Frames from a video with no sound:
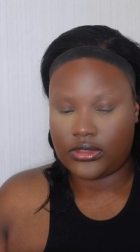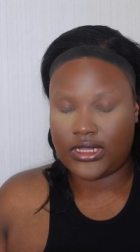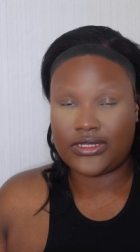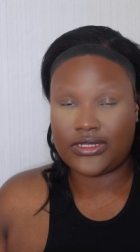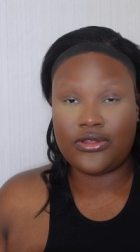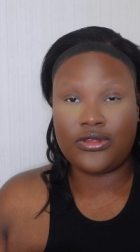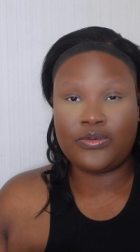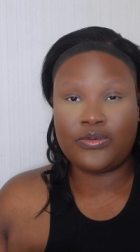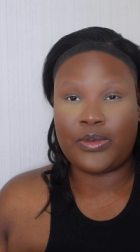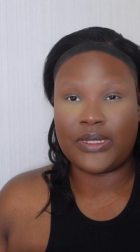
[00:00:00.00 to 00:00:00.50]

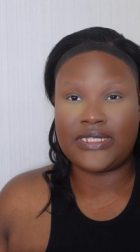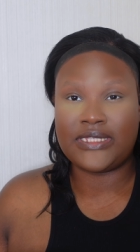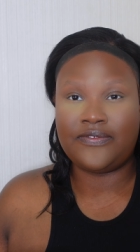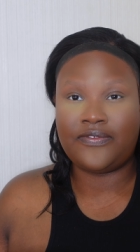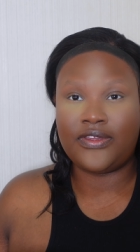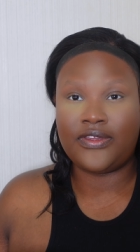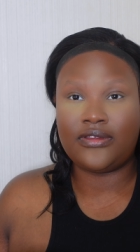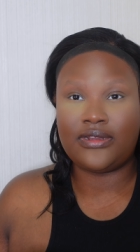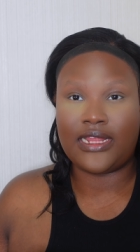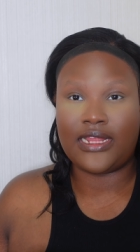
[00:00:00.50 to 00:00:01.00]
There's no
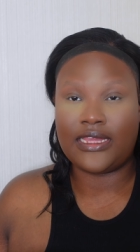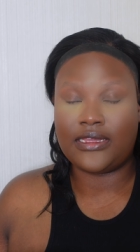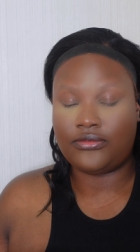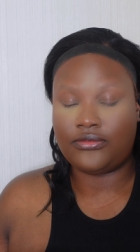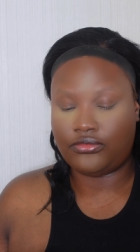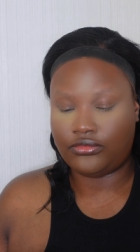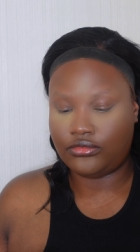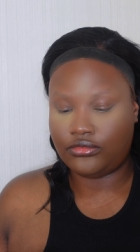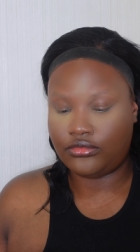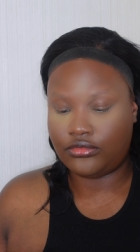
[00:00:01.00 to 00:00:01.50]
specific
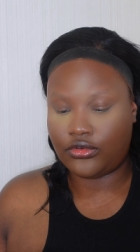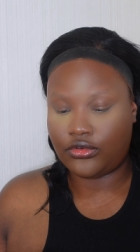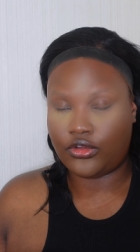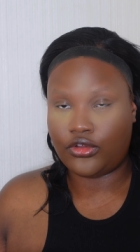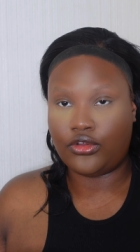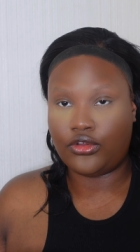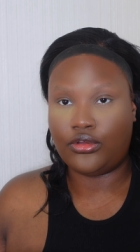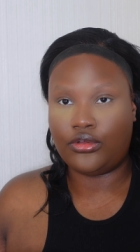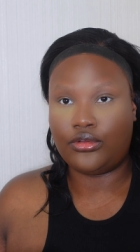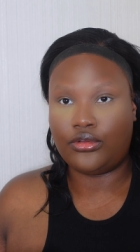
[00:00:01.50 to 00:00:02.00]
like rule
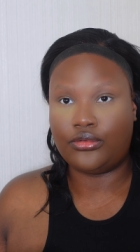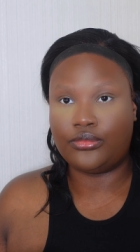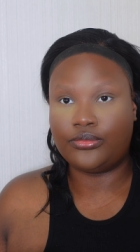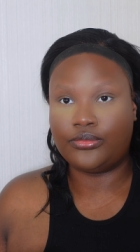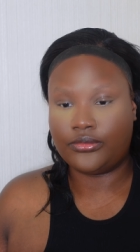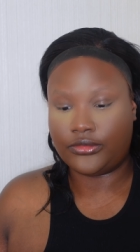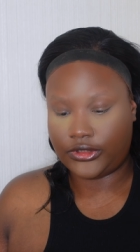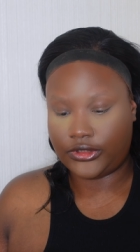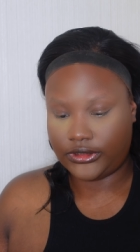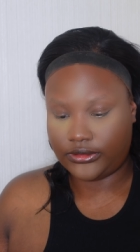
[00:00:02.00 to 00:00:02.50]
or
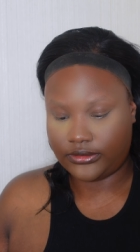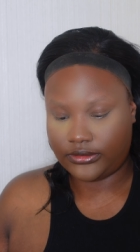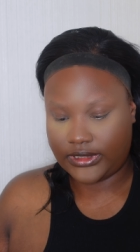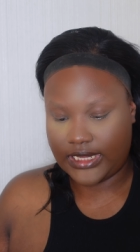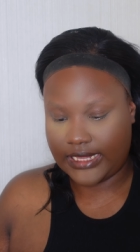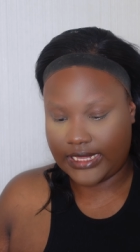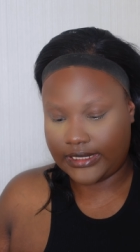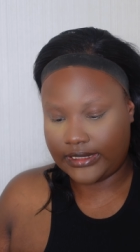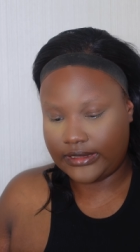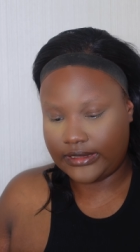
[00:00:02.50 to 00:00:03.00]

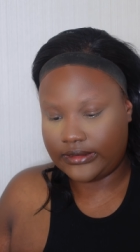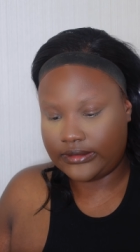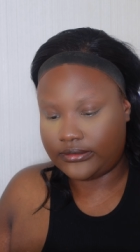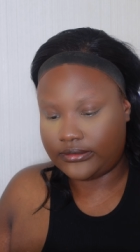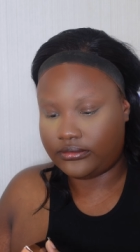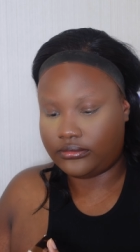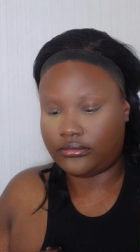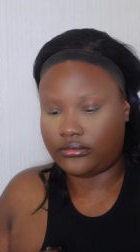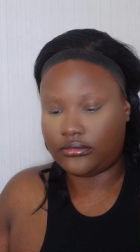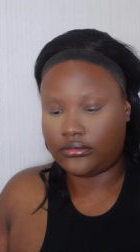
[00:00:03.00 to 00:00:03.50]
like
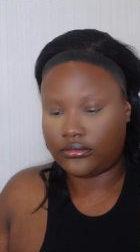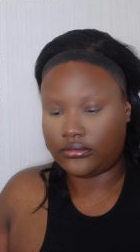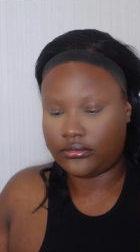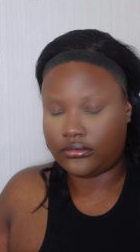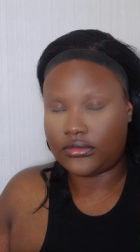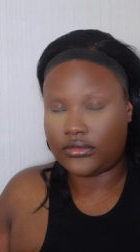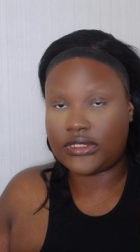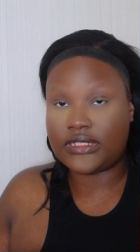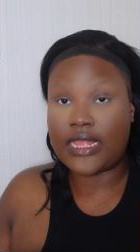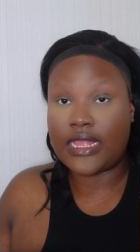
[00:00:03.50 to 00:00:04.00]

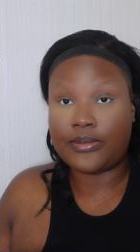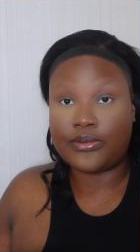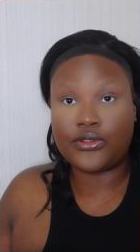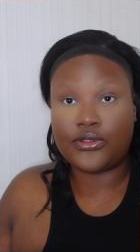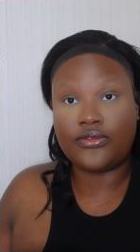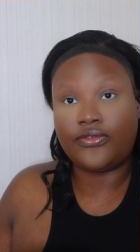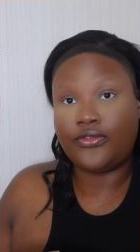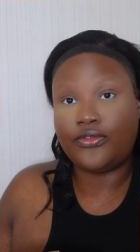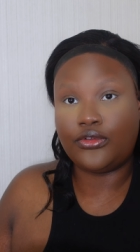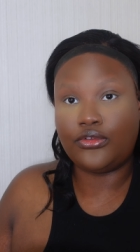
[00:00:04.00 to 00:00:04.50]

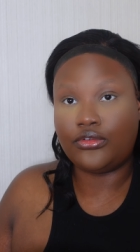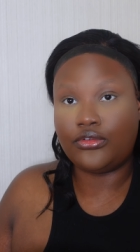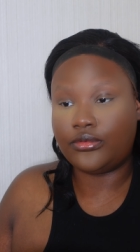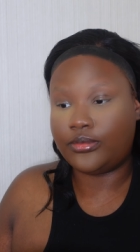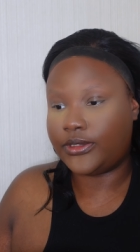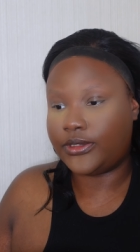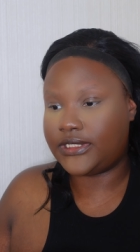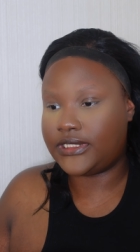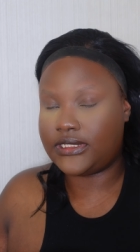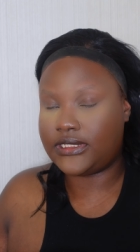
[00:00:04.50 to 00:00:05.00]
steps to
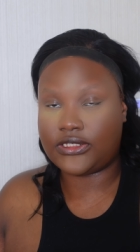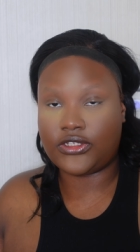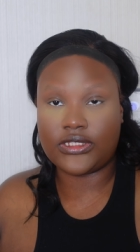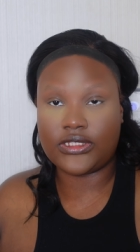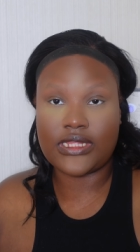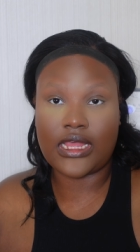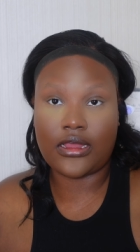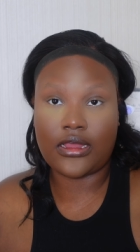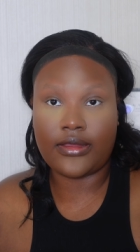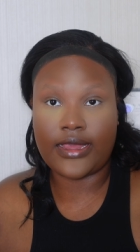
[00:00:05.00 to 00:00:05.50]
follow, but this is
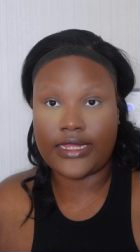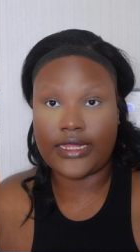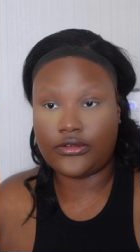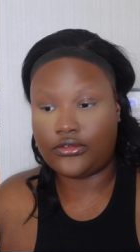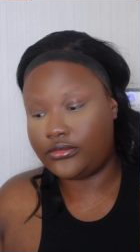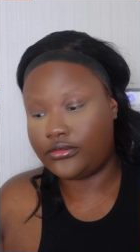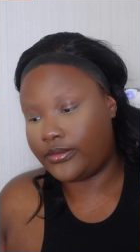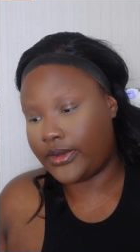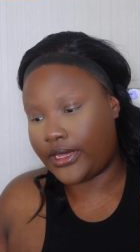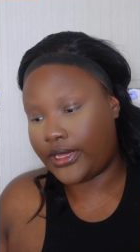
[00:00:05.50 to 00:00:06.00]
just how I
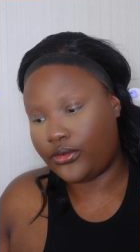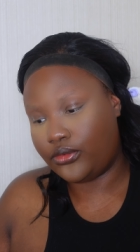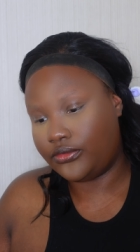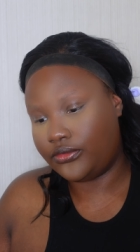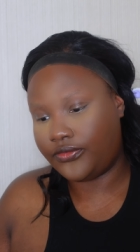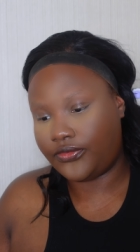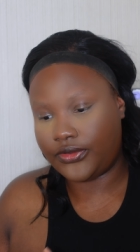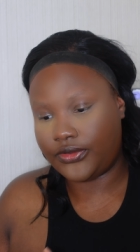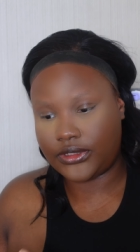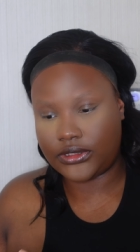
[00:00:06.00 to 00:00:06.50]
do my
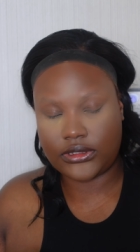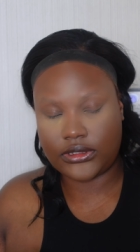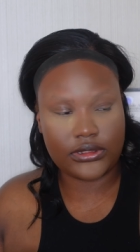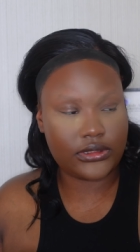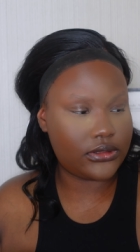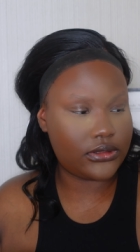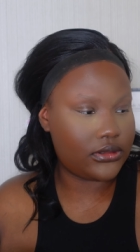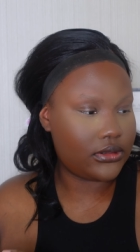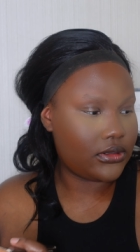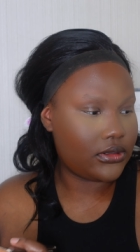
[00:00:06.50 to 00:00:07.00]
own
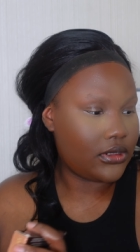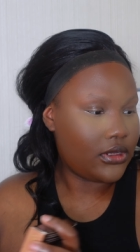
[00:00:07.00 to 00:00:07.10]
face.